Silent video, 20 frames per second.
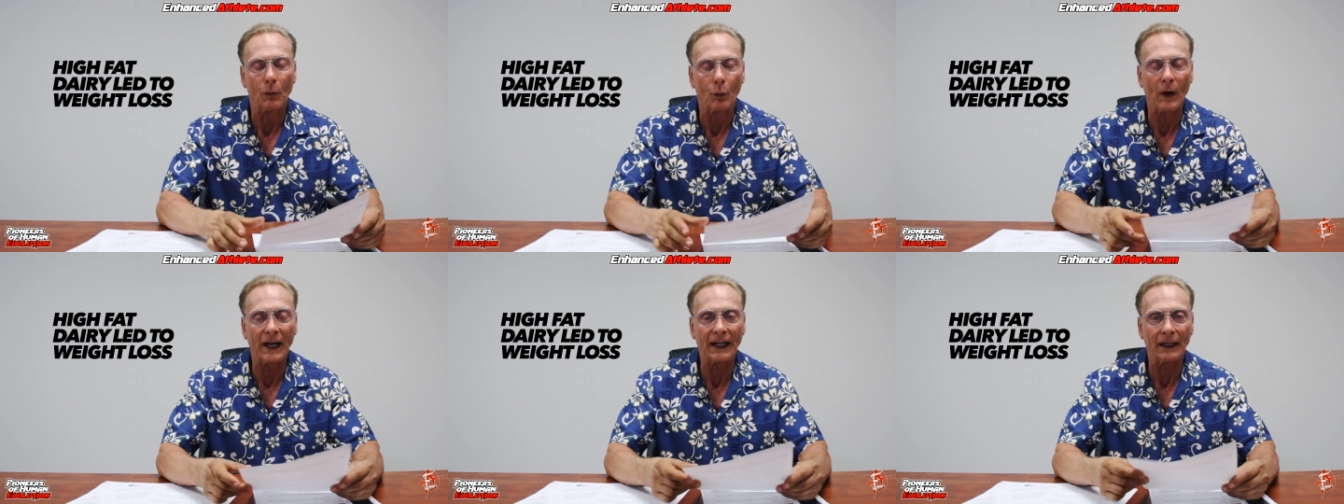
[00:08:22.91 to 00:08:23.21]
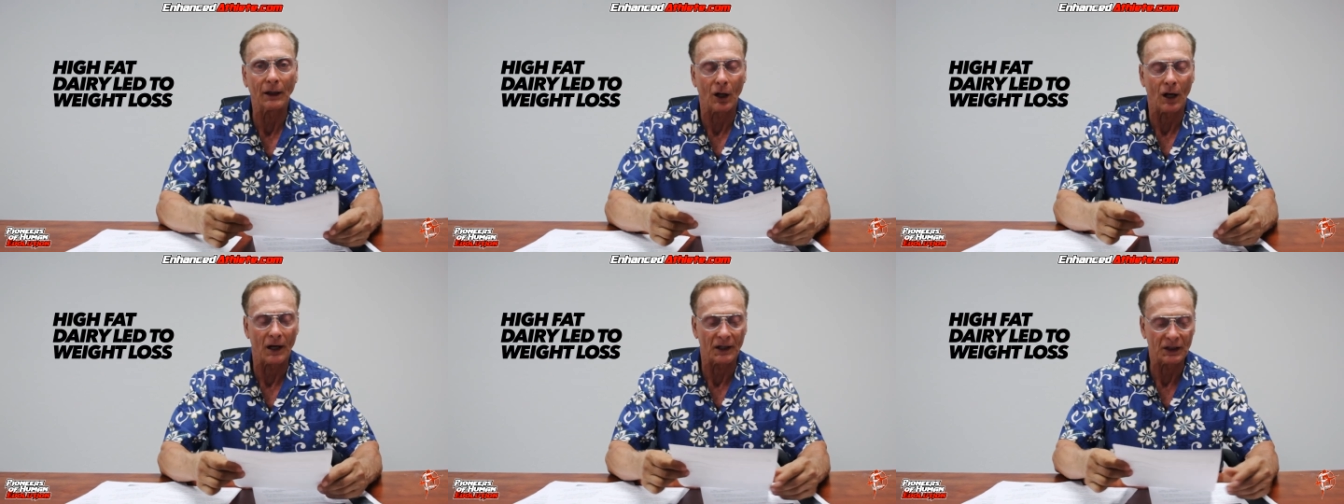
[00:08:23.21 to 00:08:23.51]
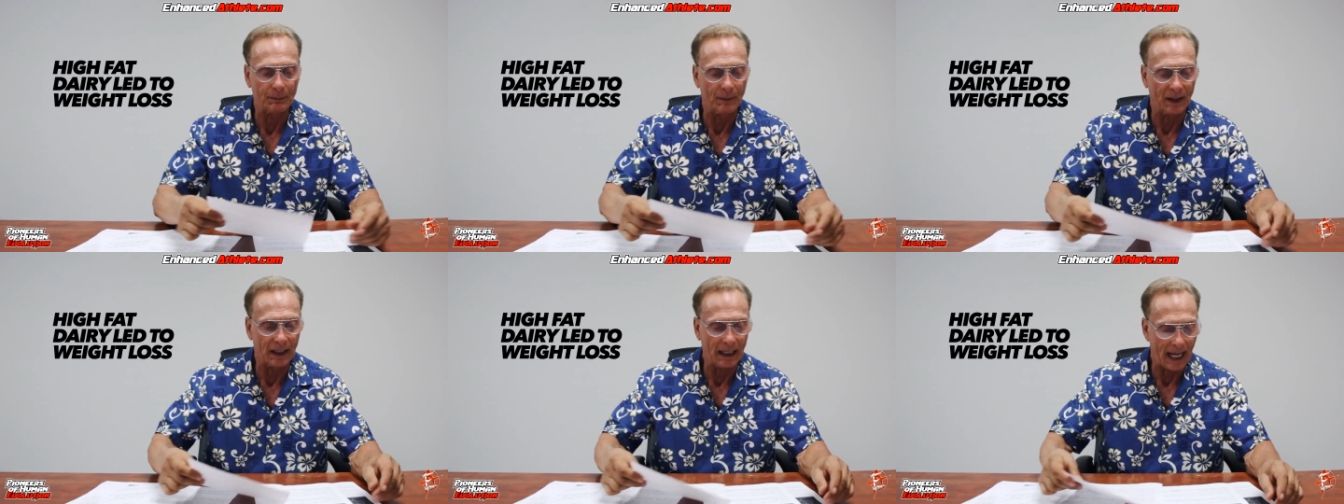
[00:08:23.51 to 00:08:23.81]
weight loss,
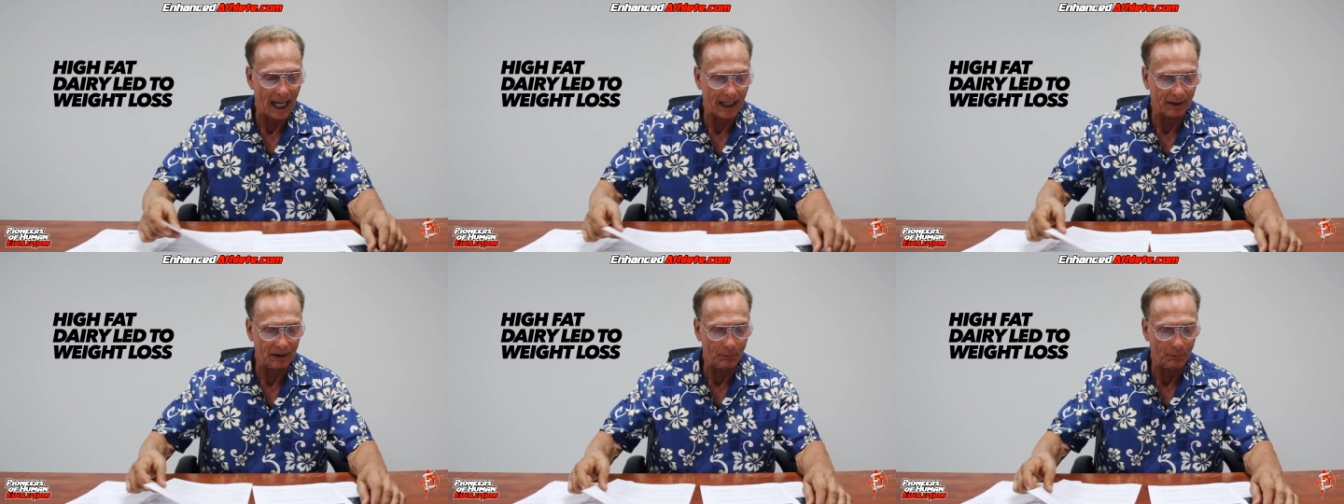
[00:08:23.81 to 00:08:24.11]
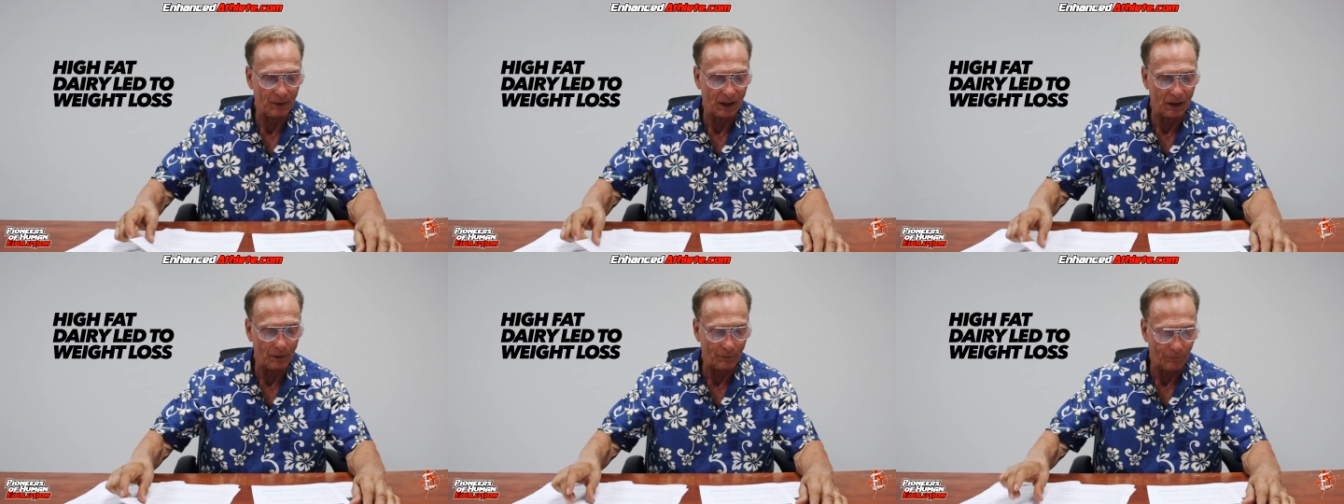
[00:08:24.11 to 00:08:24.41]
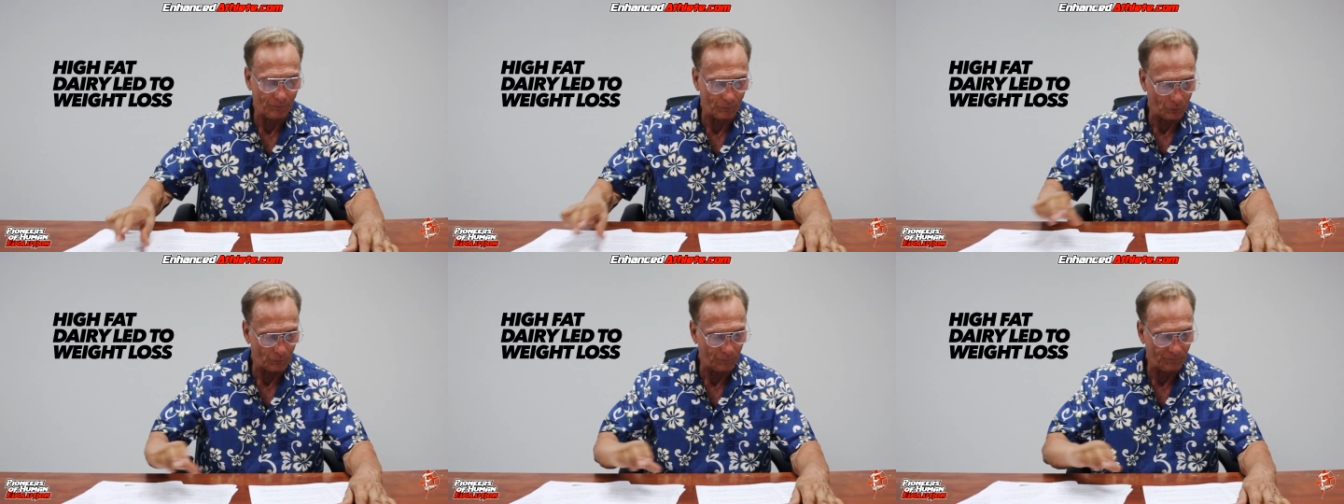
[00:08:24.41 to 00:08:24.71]
but it had to be the
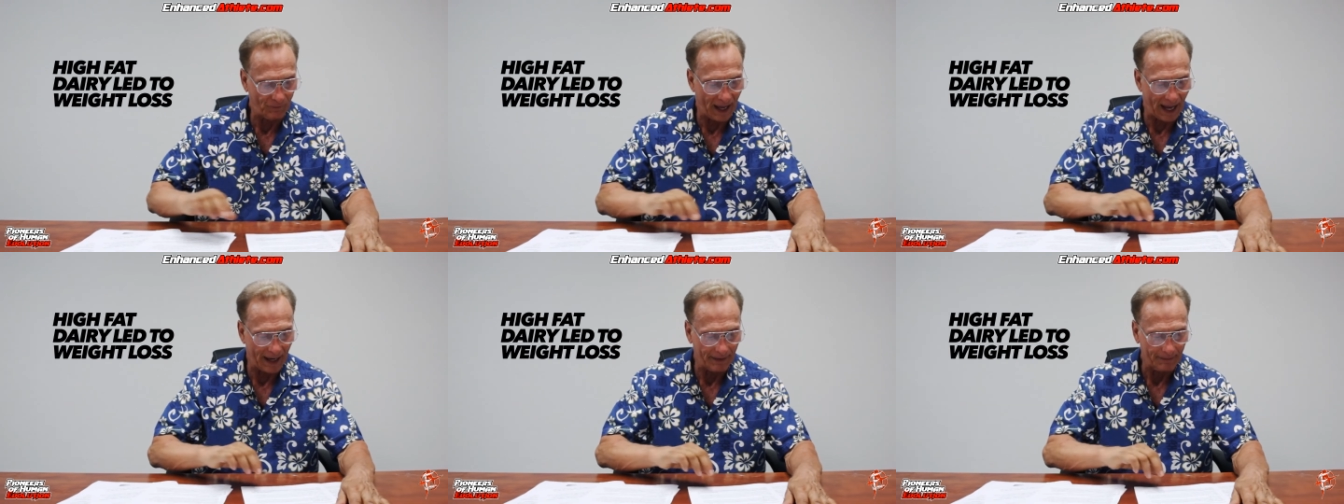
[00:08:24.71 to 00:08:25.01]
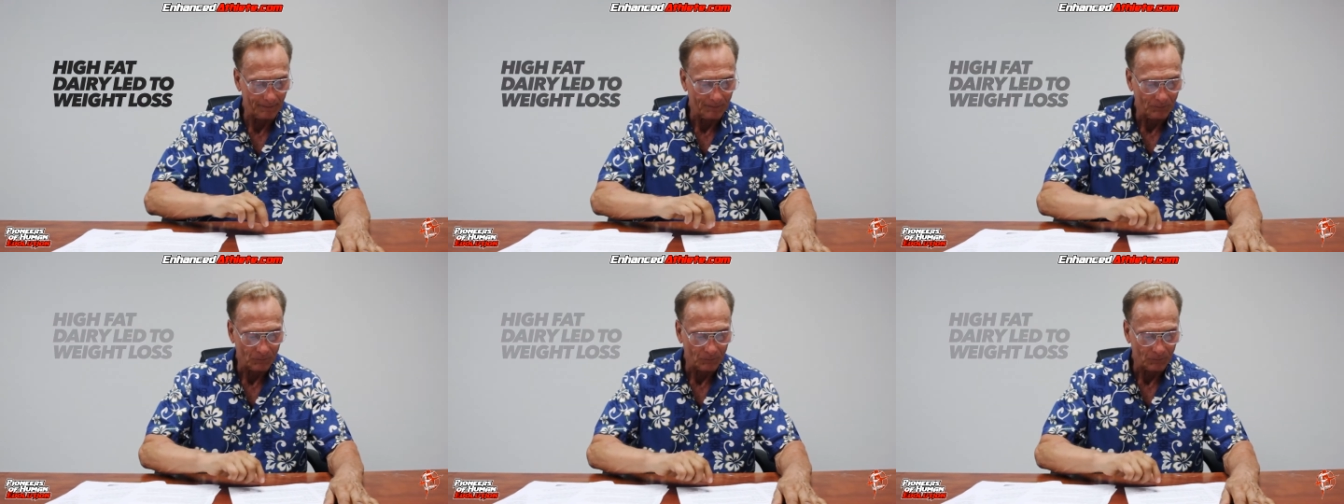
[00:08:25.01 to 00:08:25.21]
full fat.